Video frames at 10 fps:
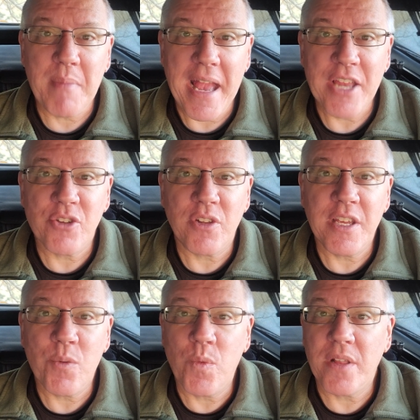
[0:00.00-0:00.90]

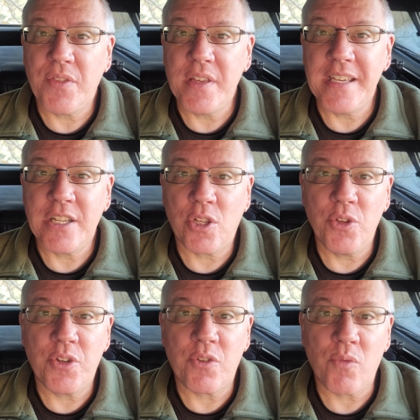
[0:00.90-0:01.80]
manually with the
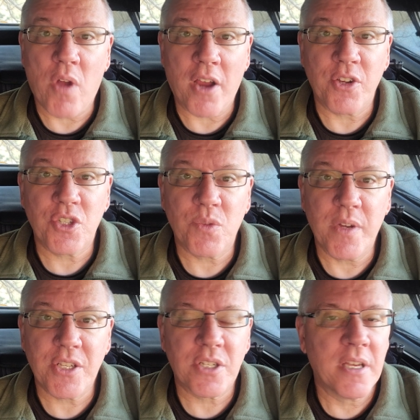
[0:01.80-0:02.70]
included rocker
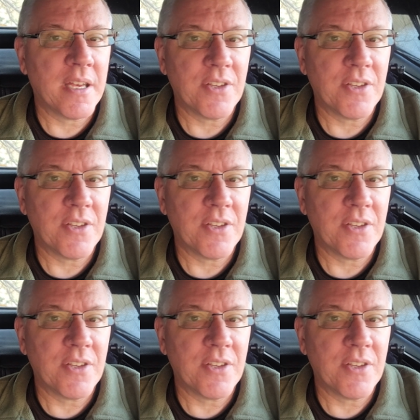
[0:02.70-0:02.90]
switch.